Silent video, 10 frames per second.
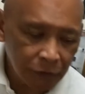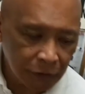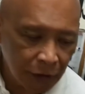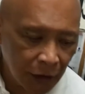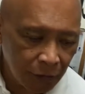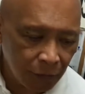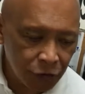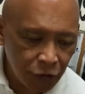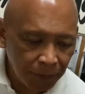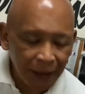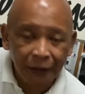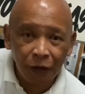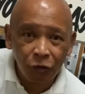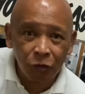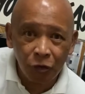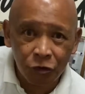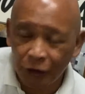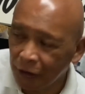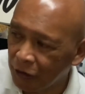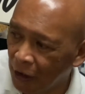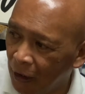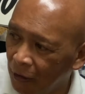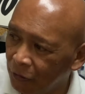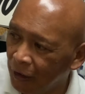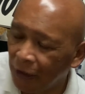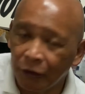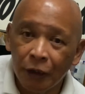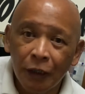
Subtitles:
In other words, you're playing the two notes together.